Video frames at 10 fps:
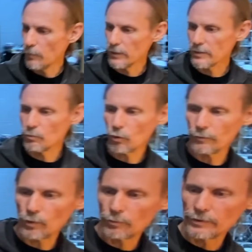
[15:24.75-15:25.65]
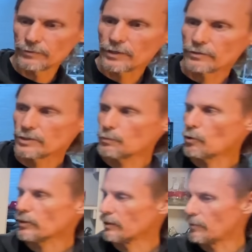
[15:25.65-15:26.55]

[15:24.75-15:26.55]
but it's more of what we've spoken